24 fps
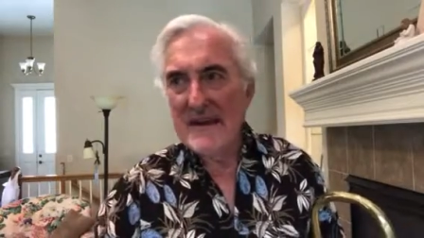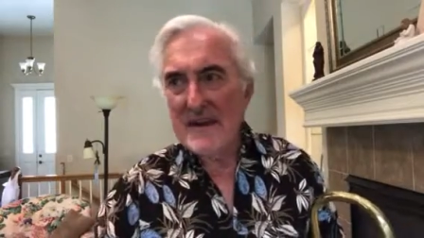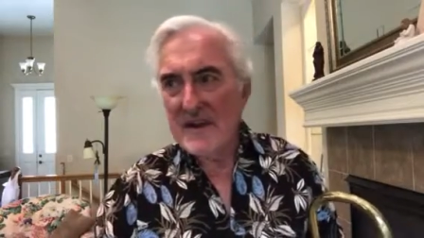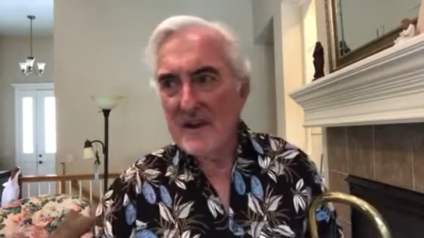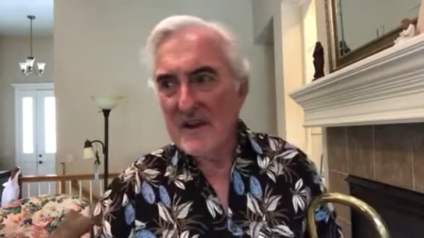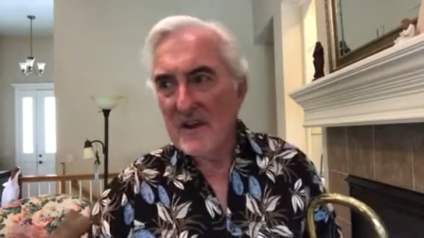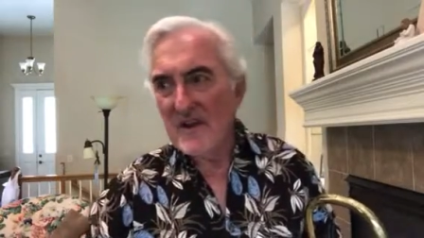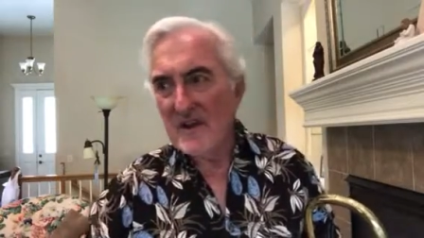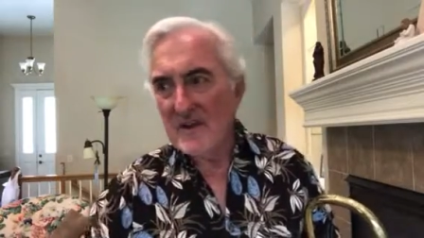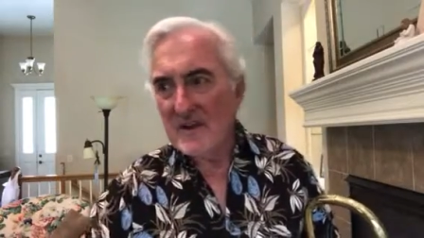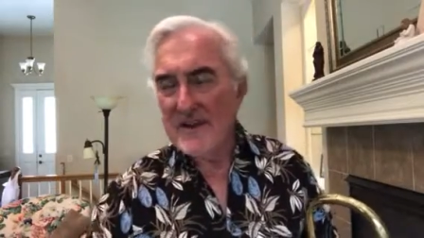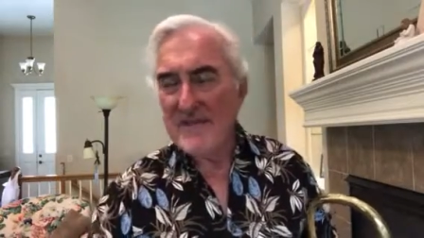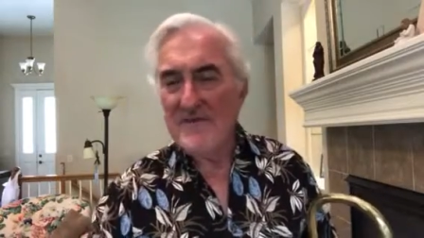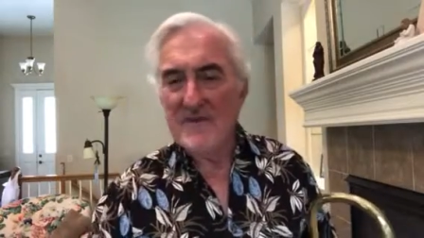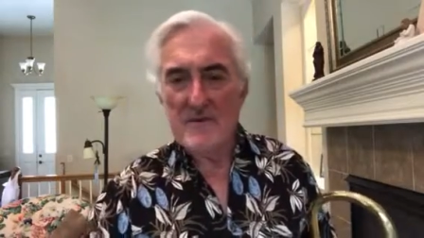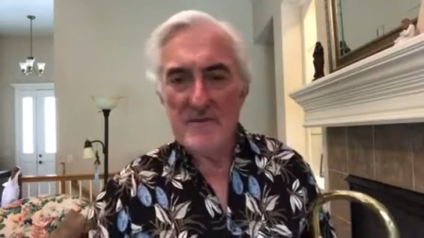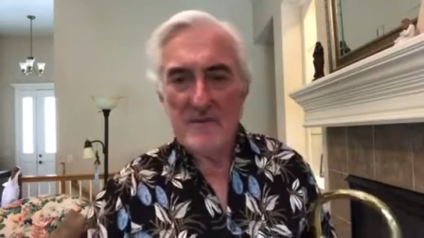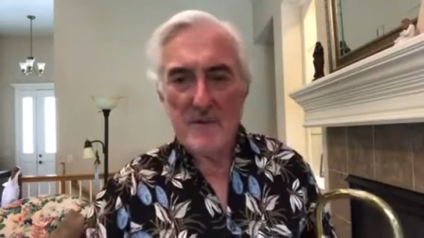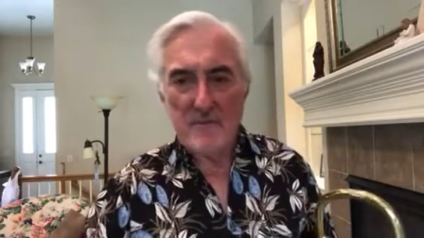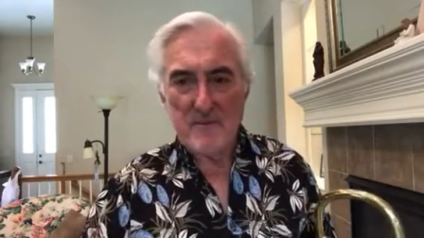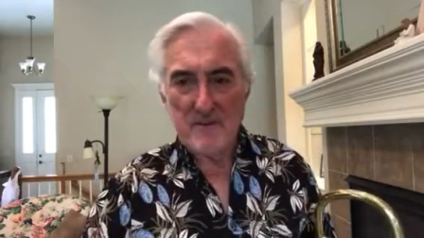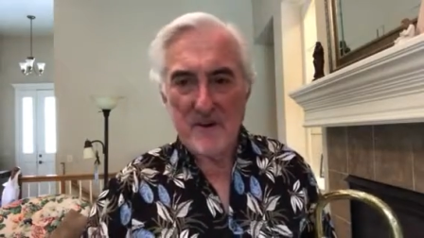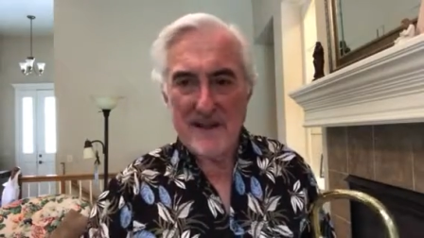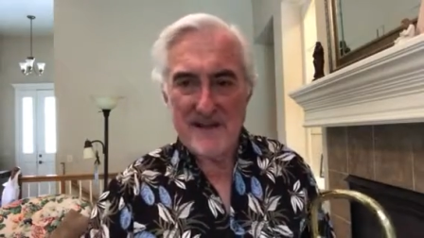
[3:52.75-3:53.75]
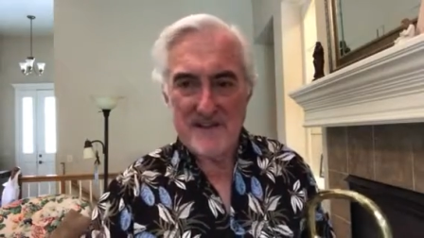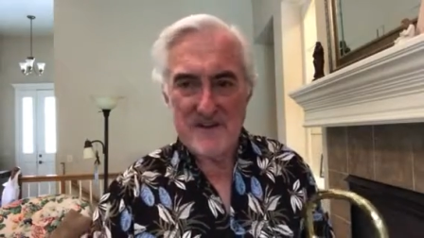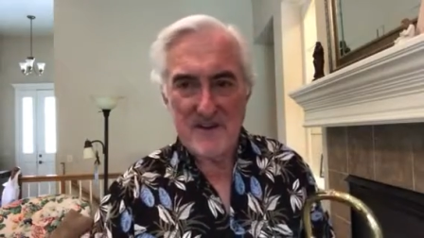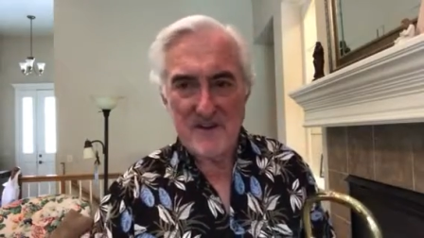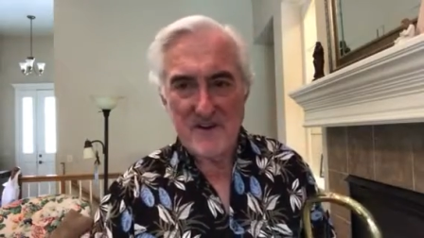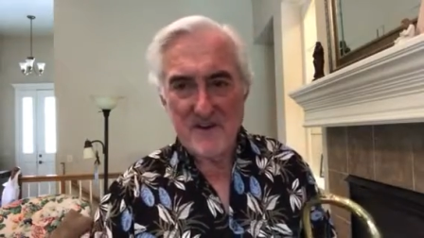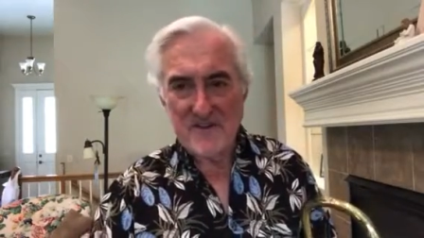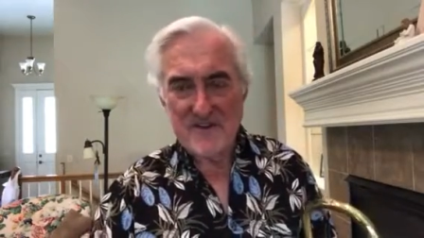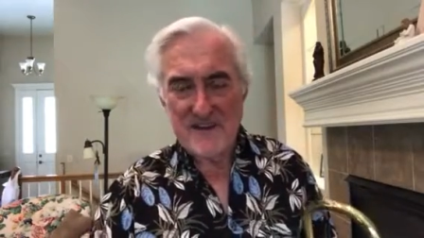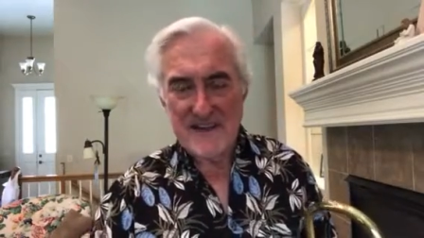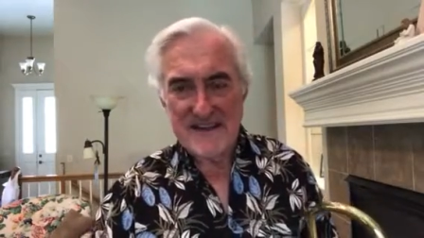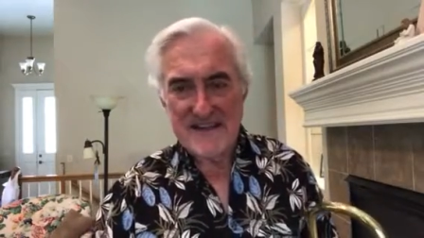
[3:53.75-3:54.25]
give them a
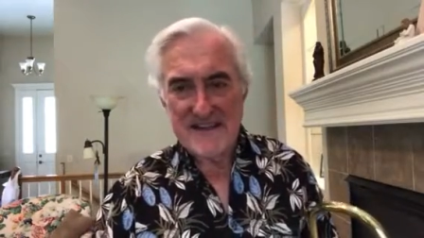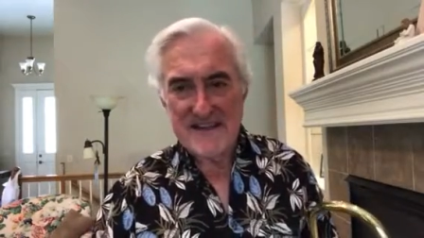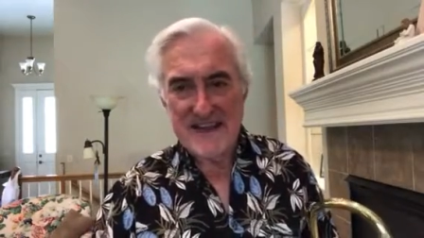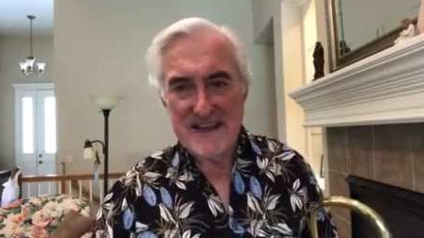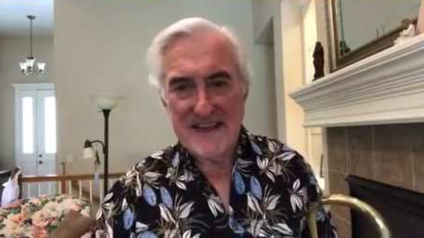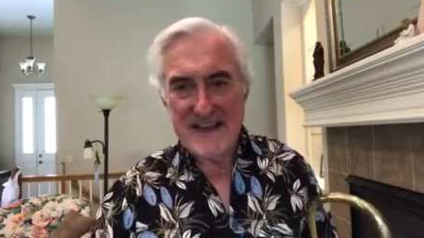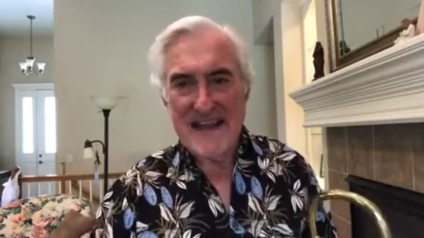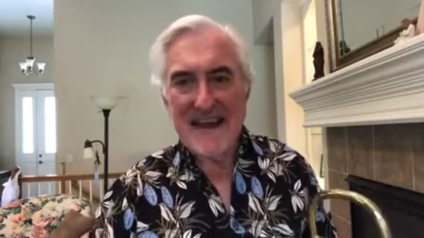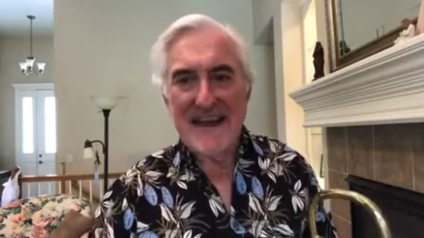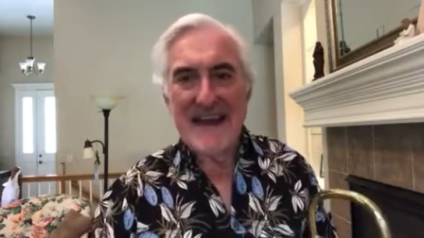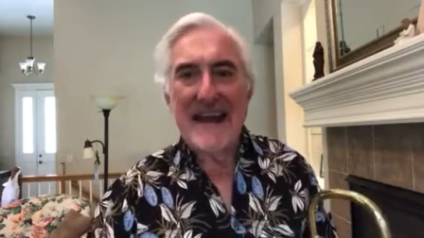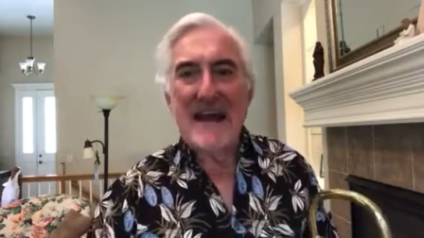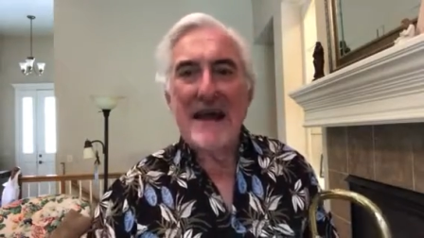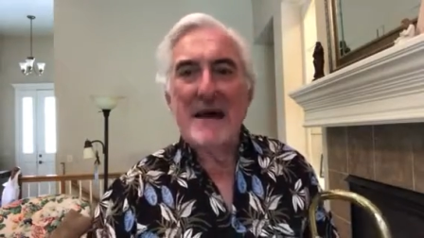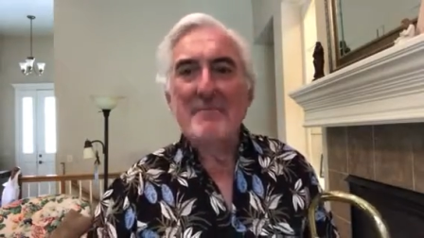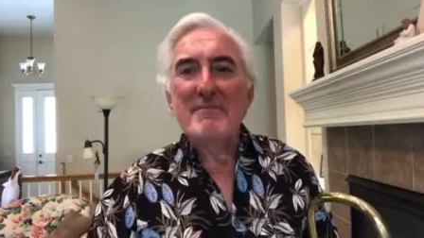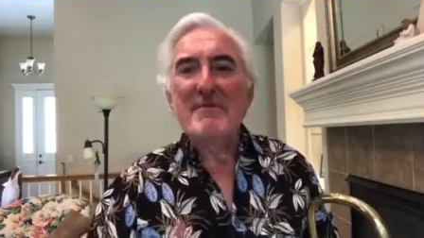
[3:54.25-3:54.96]
present or things like that,